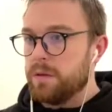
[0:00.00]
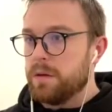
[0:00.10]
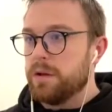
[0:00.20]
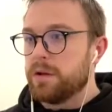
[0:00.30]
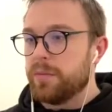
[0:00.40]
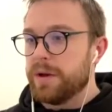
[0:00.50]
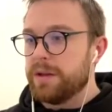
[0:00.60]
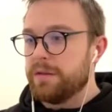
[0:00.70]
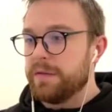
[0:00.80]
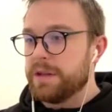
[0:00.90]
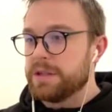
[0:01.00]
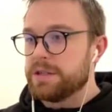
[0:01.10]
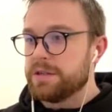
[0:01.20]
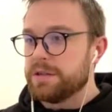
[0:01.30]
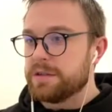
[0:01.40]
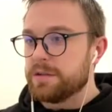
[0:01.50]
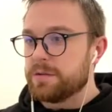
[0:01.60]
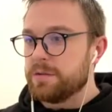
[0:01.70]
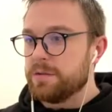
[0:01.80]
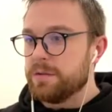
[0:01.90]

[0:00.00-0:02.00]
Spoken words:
Look at my little village, it's so cool.